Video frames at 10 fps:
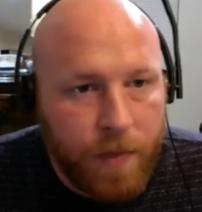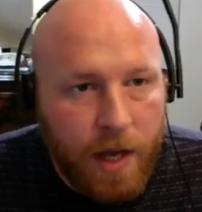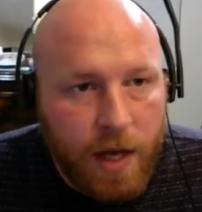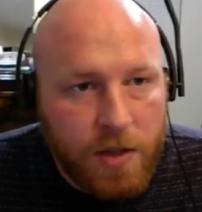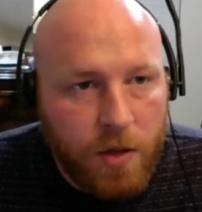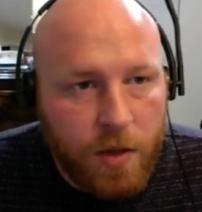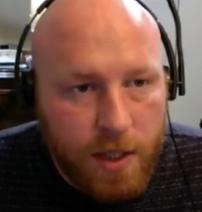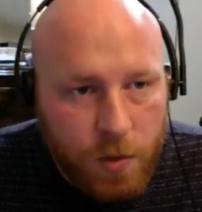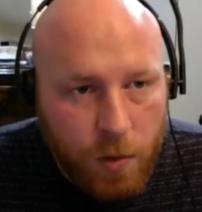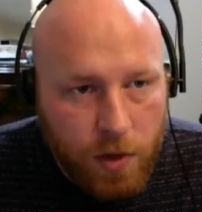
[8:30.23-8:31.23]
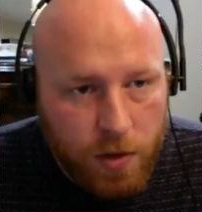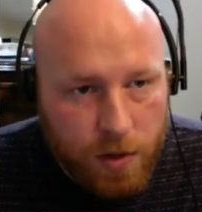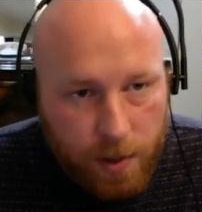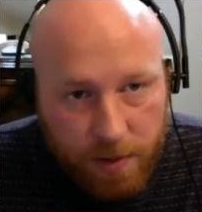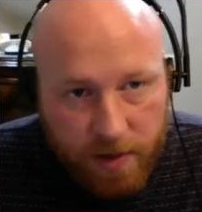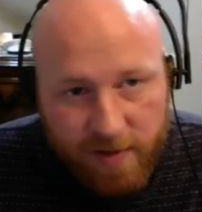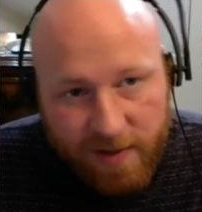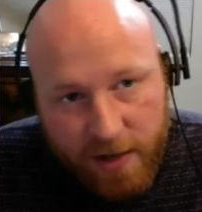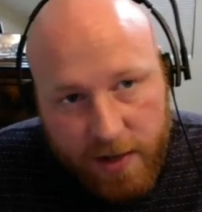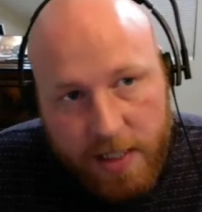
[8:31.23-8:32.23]
And so this will do something
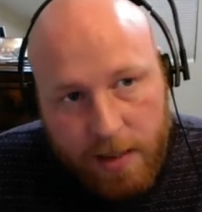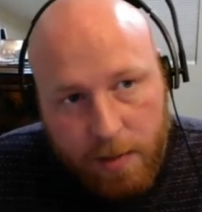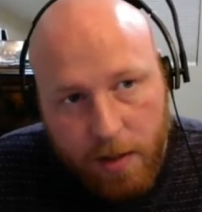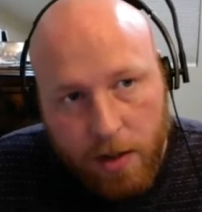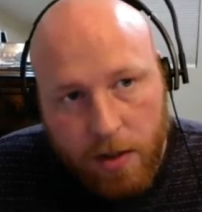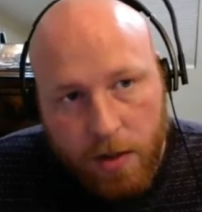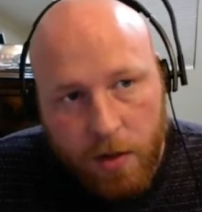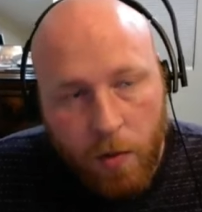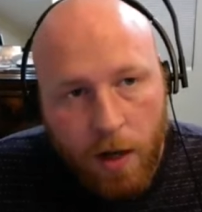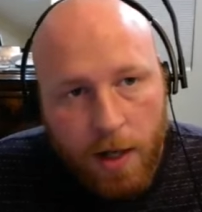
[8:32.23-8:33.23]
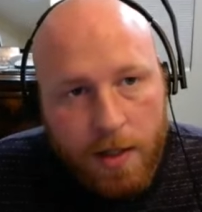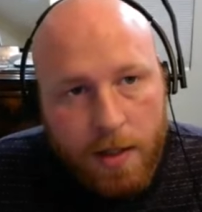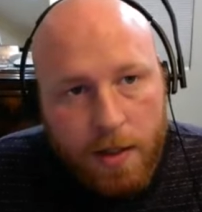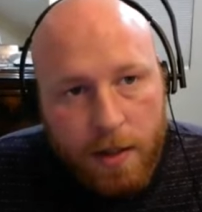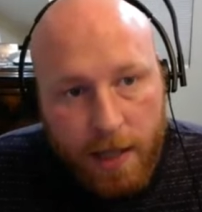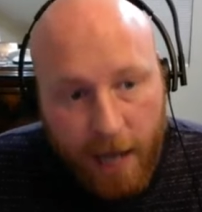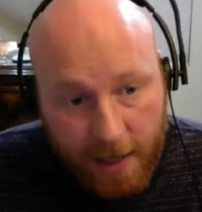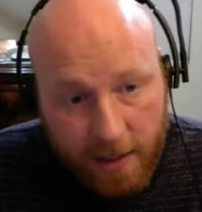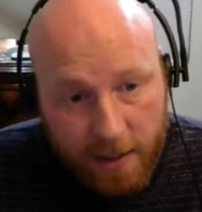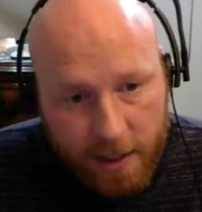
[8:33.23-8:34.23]
very similar to what
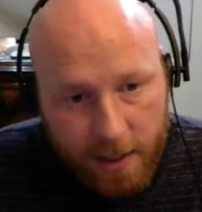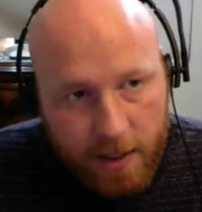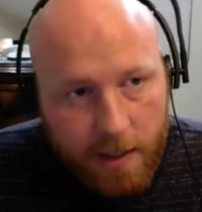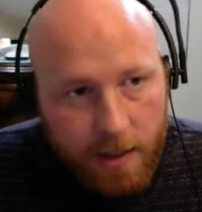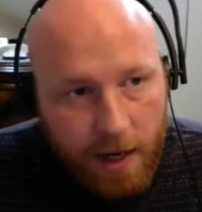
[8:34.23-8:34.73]
get did.